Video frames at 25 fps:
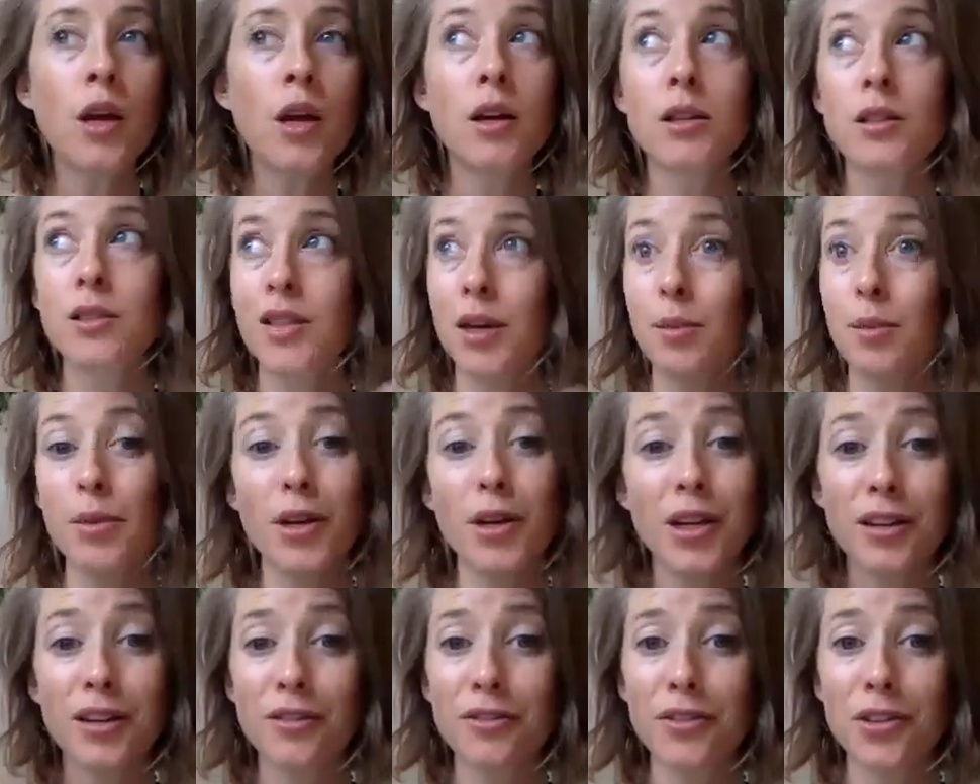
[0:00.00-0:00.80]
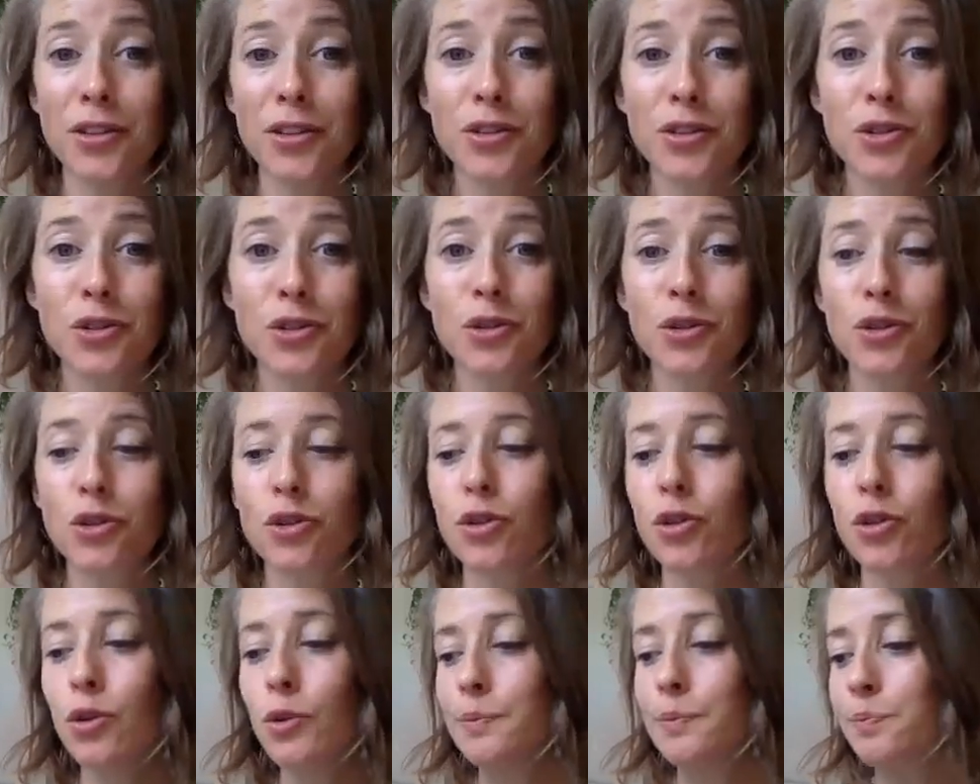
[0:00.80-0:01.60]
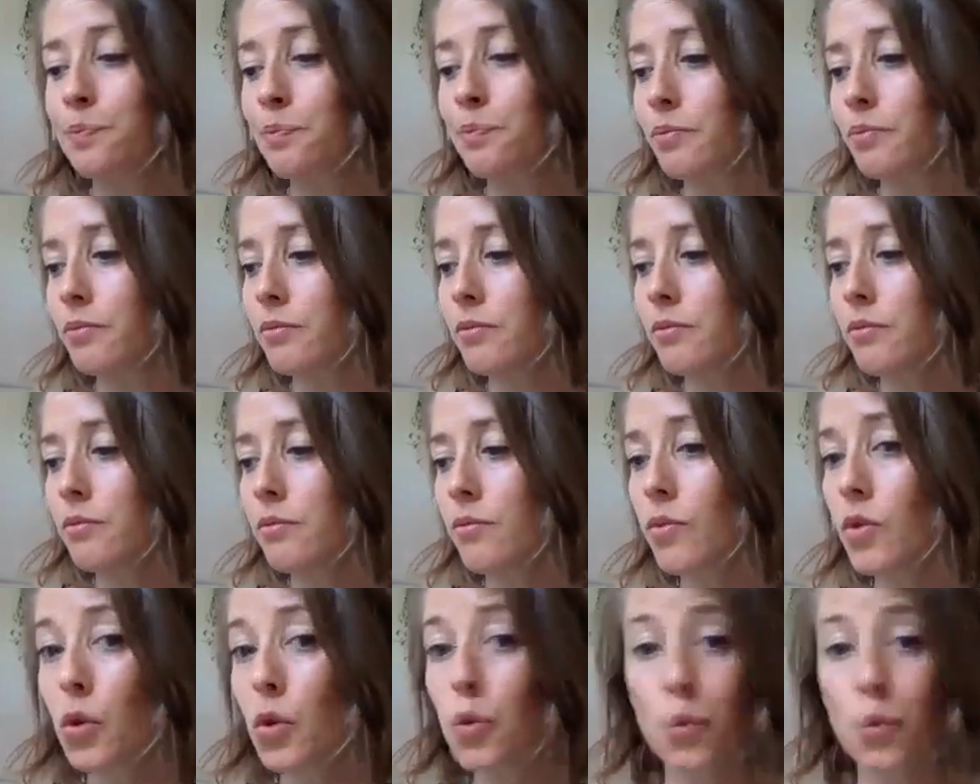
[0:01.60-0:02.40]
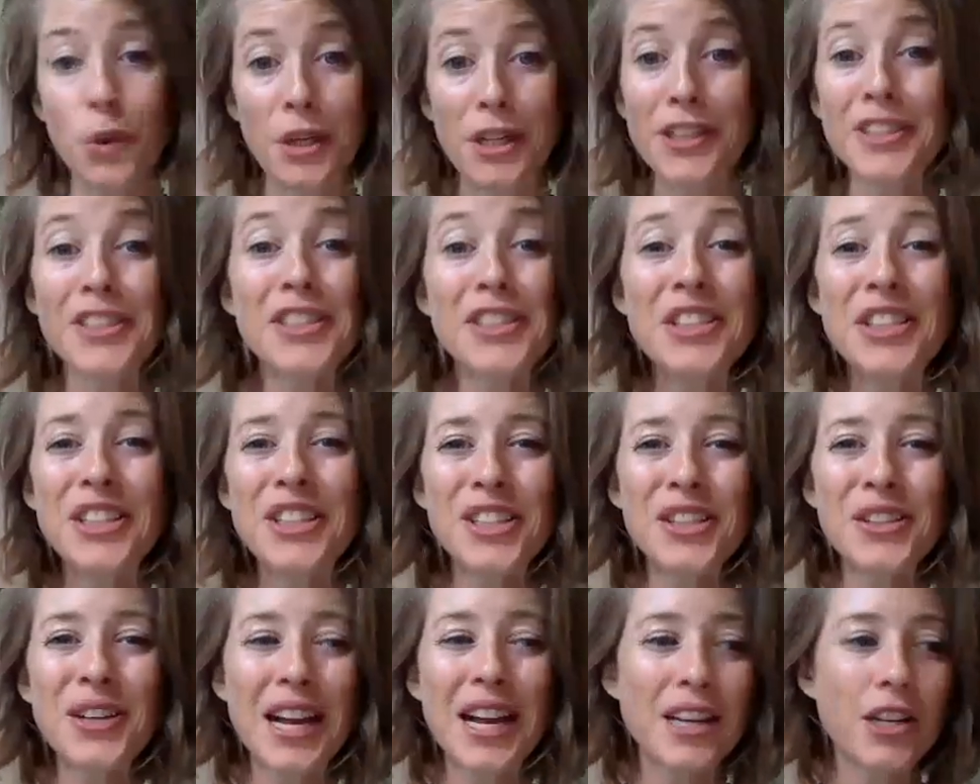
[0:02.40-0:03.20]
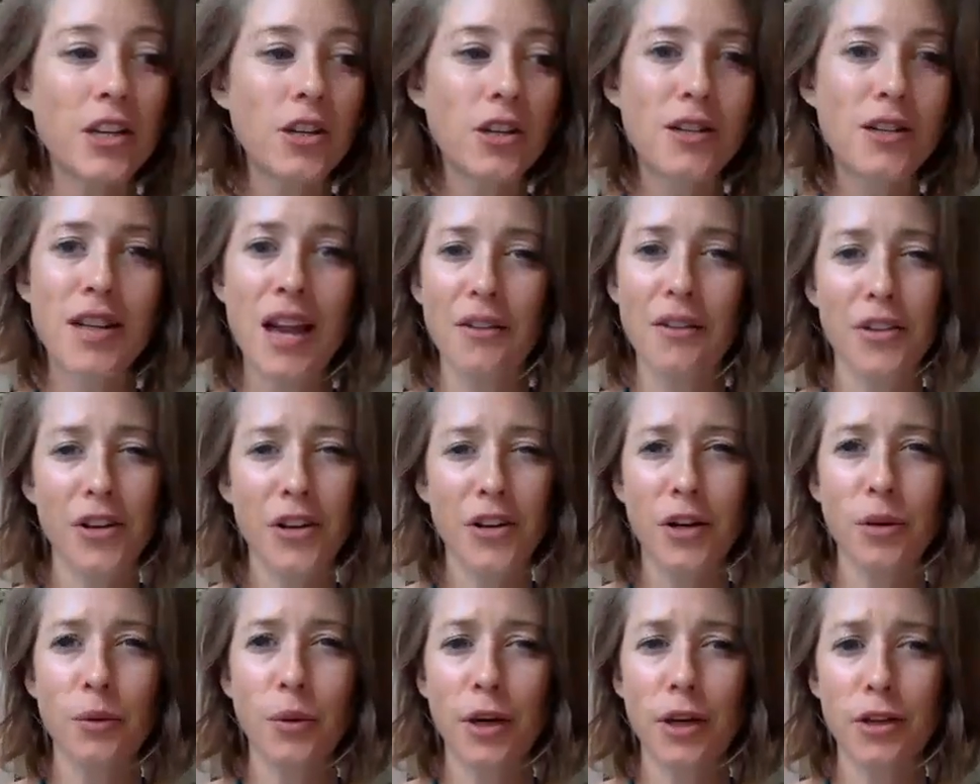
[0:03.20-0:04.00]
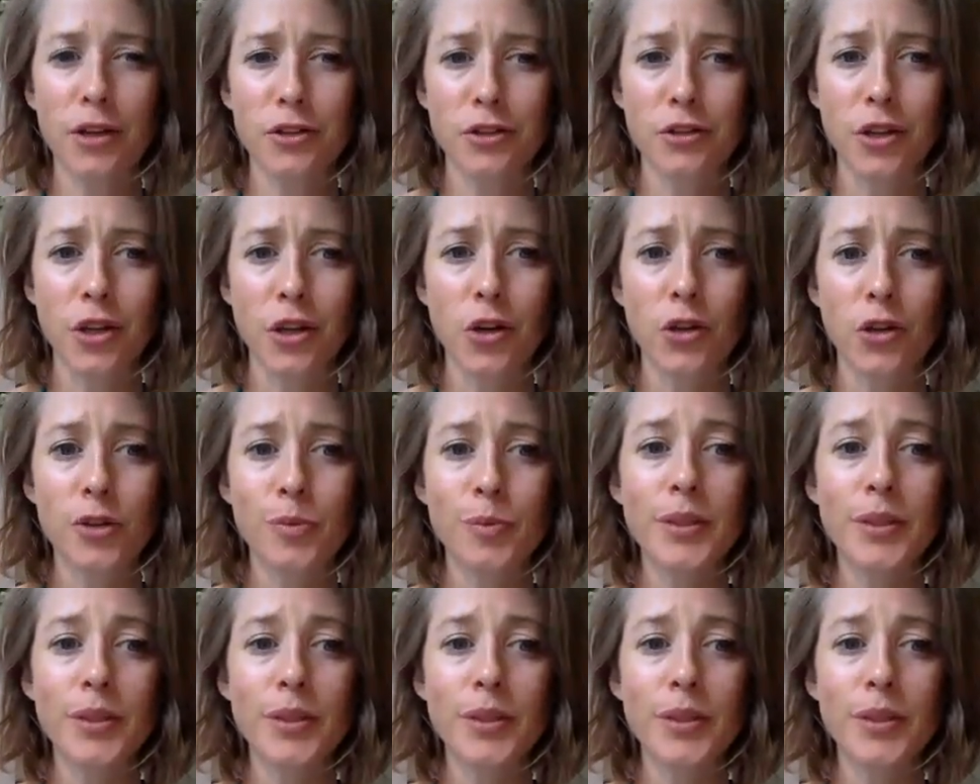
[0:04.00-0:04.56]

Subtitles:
Some are going to feel too weird to you, and you're never going to want to do those.